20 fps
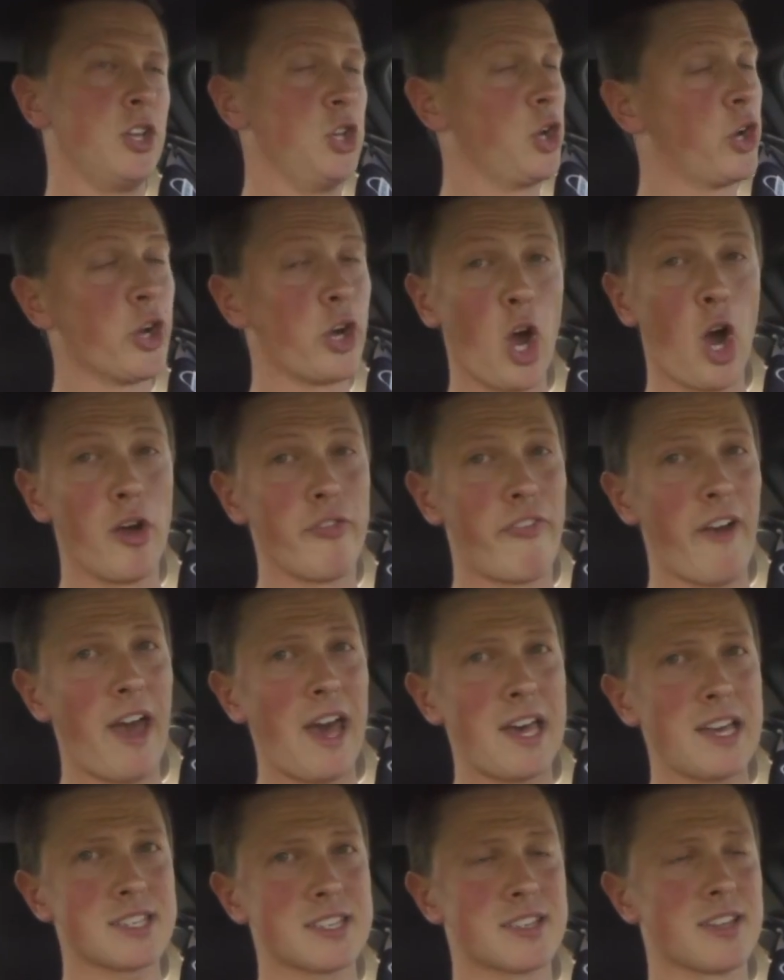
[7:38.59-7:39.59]
you can go
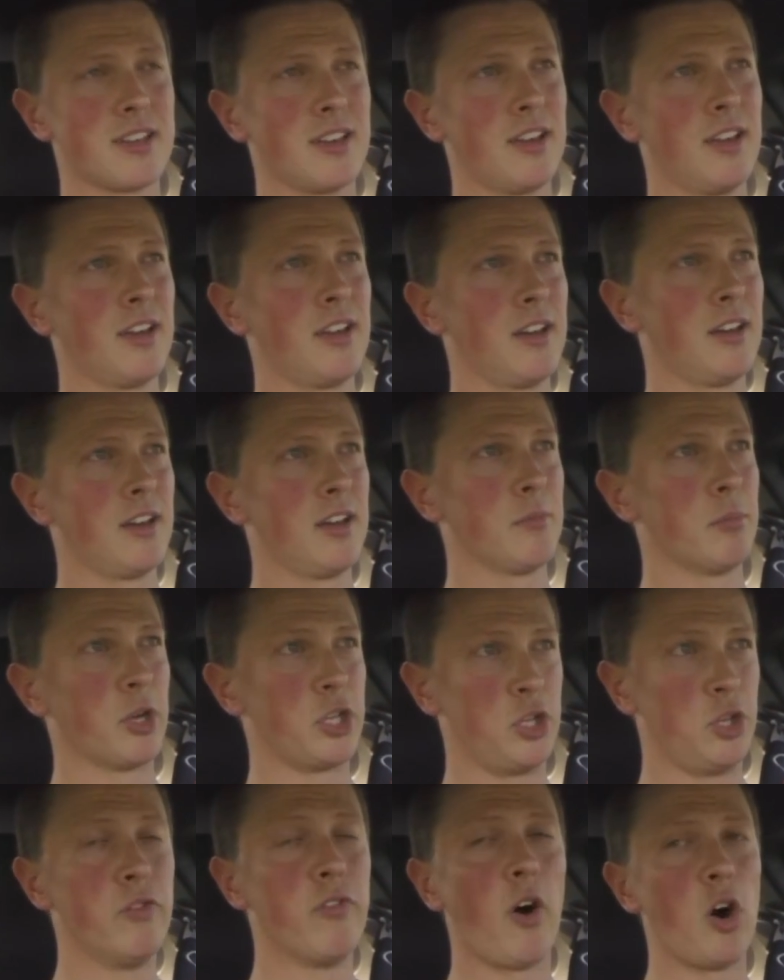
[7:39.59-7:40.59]
fast,
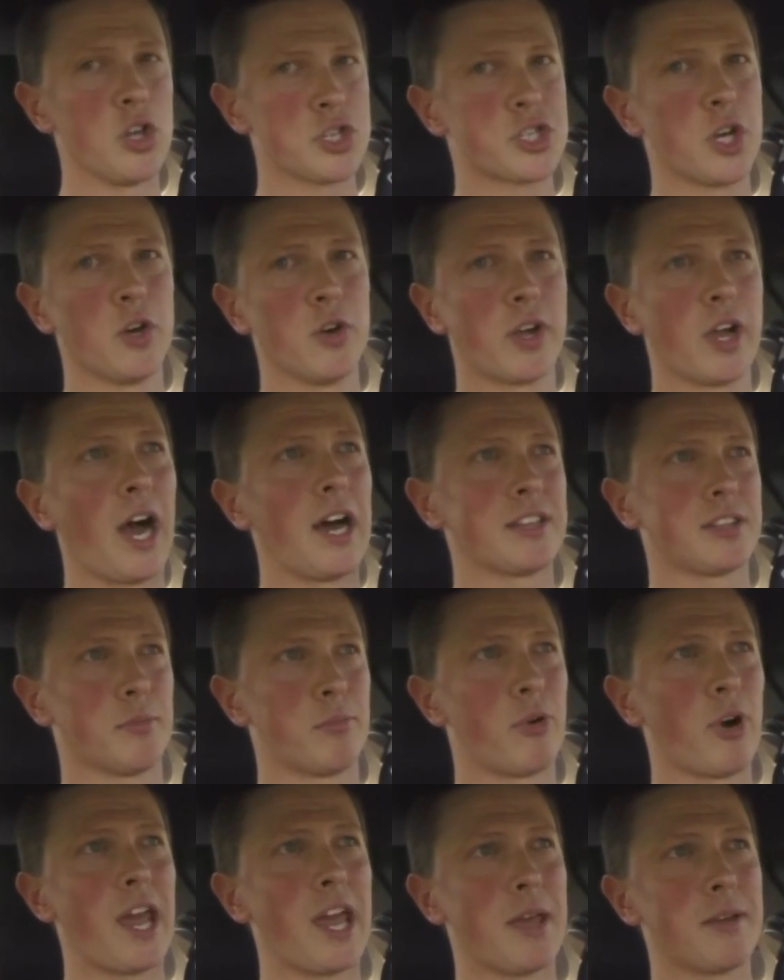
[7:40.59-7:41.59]
but you've also got the
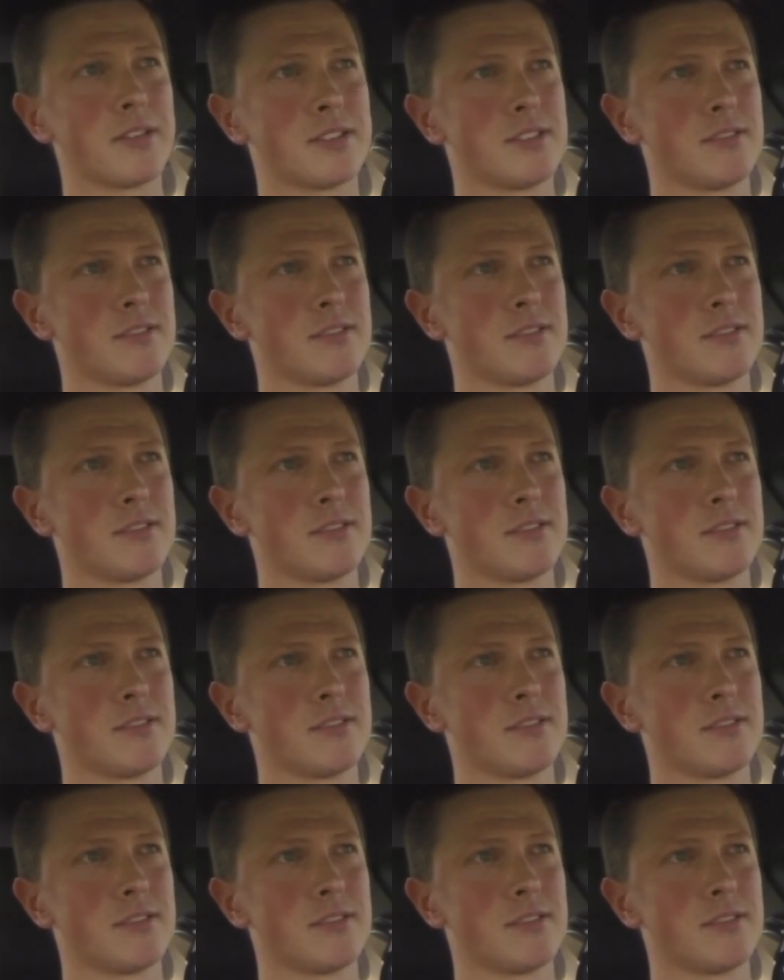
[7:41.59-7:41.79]
brake